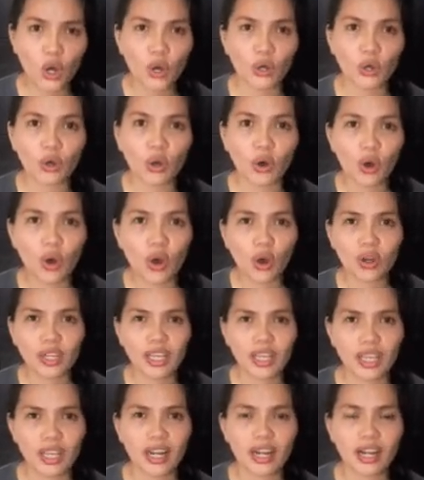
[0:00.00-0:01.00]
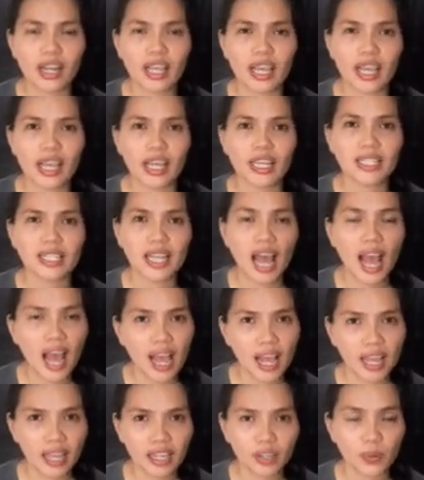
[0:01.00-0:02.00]
Ko here is
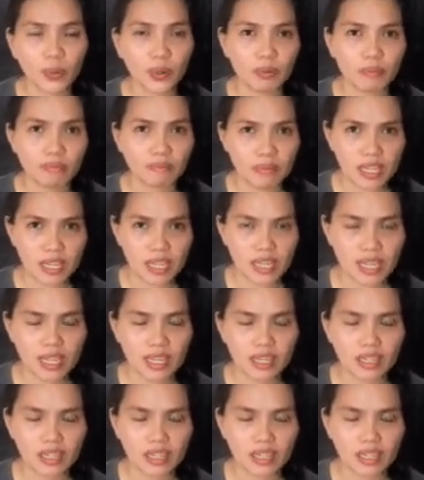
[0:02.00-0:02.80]
I or me.